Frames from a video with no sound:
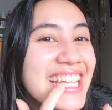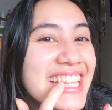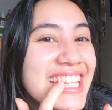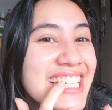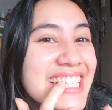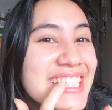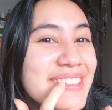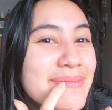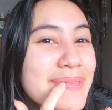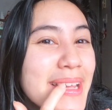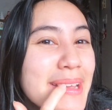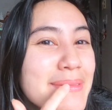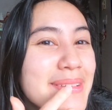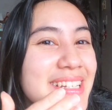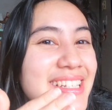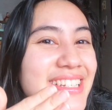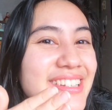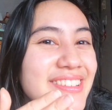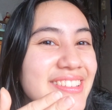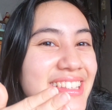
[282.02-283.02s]
this
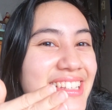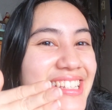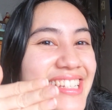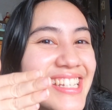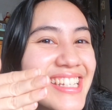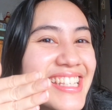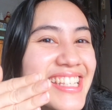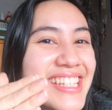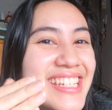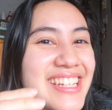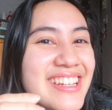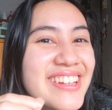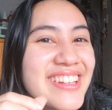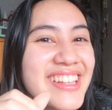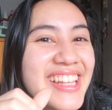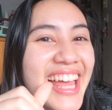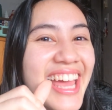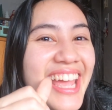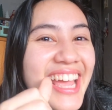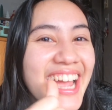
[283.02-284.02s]
baby tooth is just
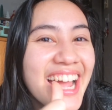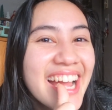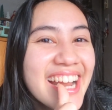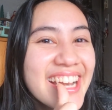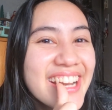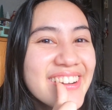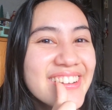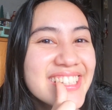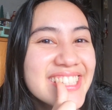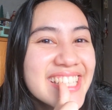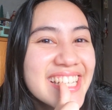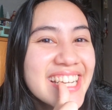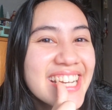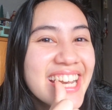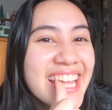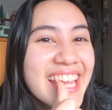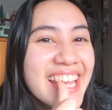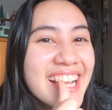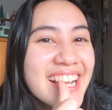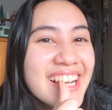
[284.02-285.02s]
still like, I know it's at
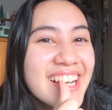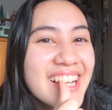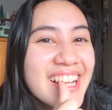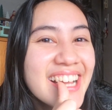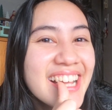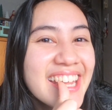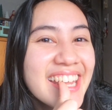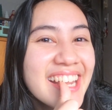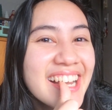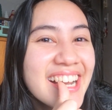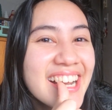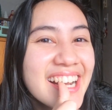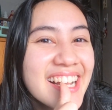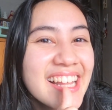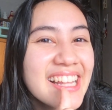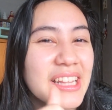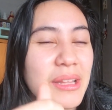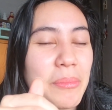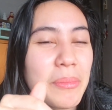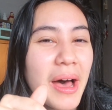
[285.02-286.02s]
an angle here,
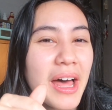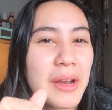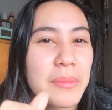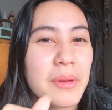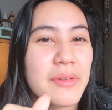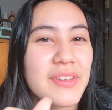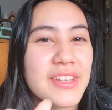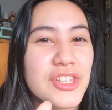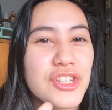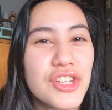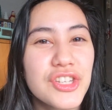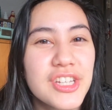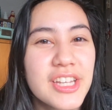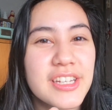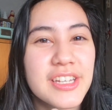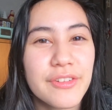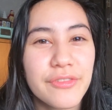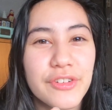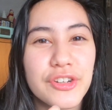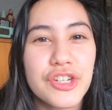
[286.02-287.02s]
like the bottom of it's just a
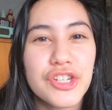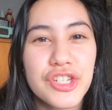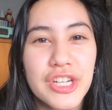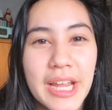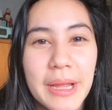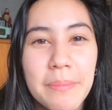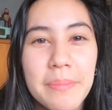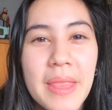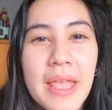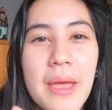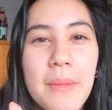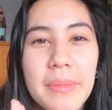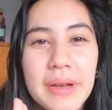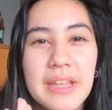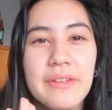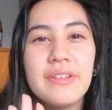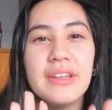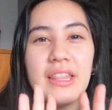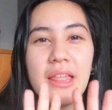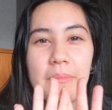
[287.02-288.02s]
different shape,
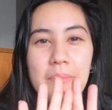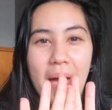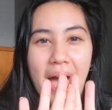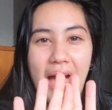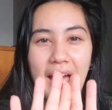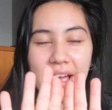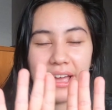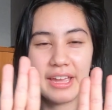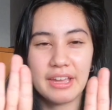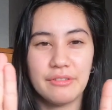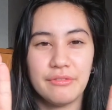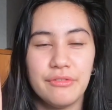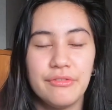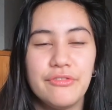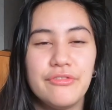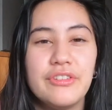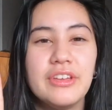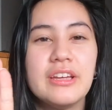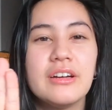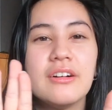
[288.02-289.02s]
but even in the back I can
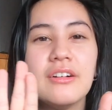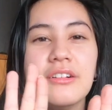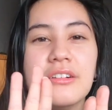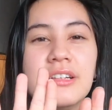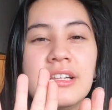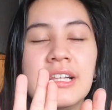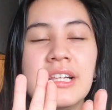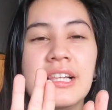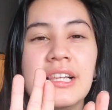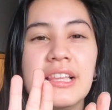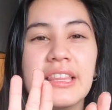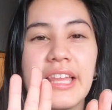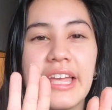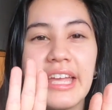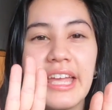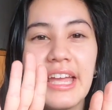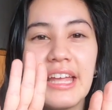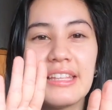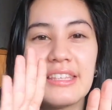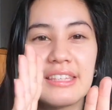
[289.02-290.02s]
feel
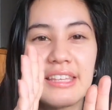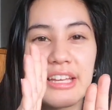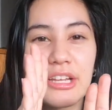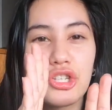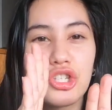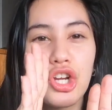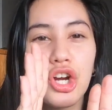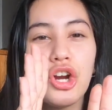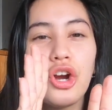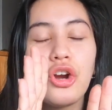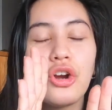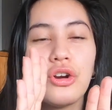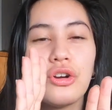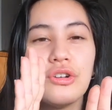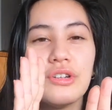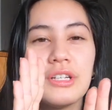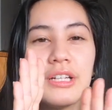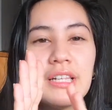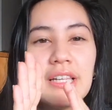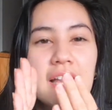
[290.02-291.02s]
like it's like
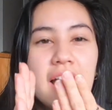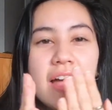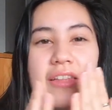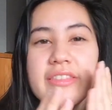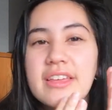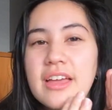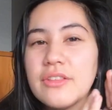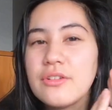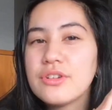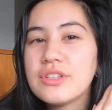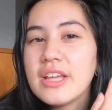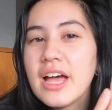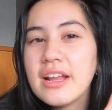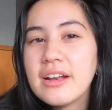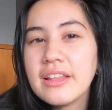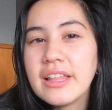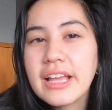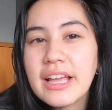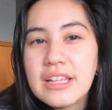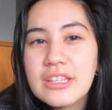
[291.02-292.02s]
turned, and the other
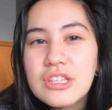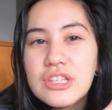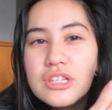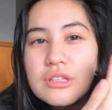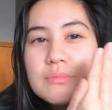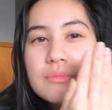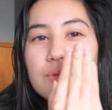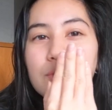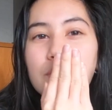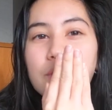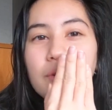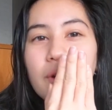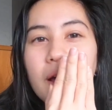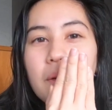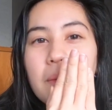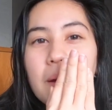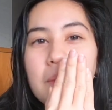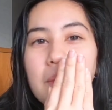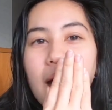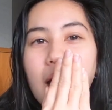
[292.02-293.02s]
side, like it's smooth
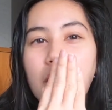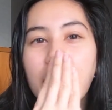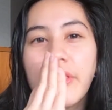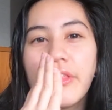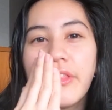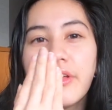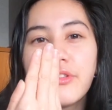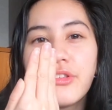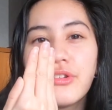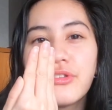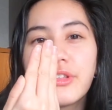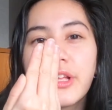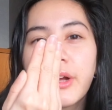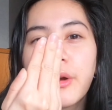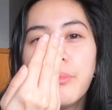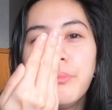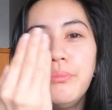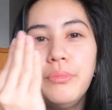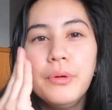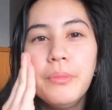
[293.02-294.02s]
around my mouth, and then there's like
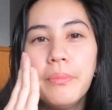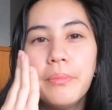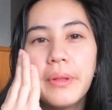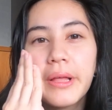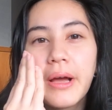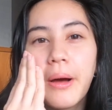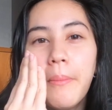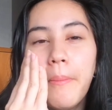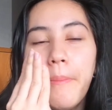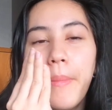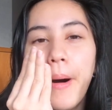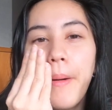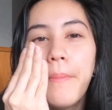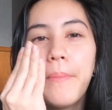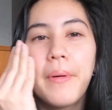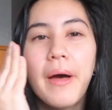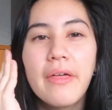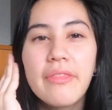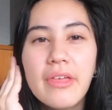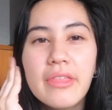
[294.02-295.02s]
a boop, like a
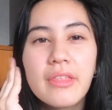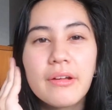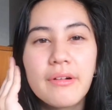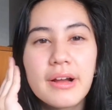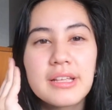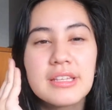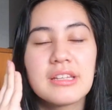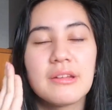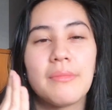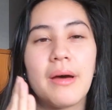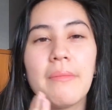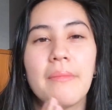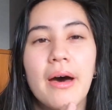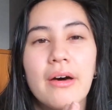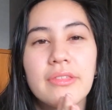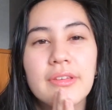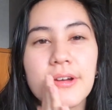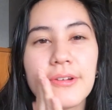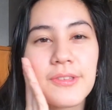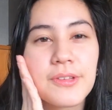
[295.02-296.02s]
bump, and then the rest of my
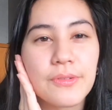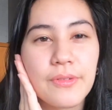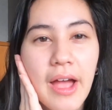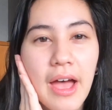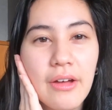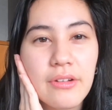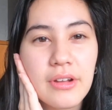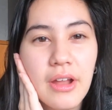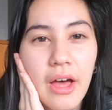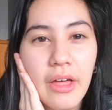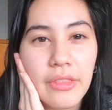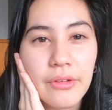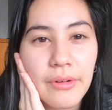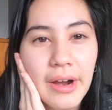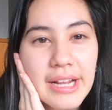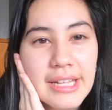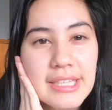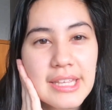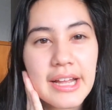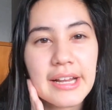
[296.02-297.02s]
mouth goes around on the
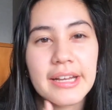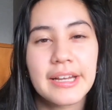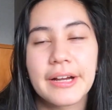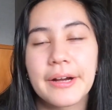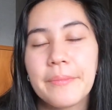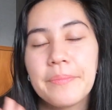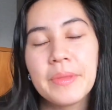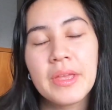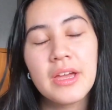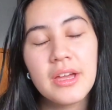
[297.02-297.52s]
right side here.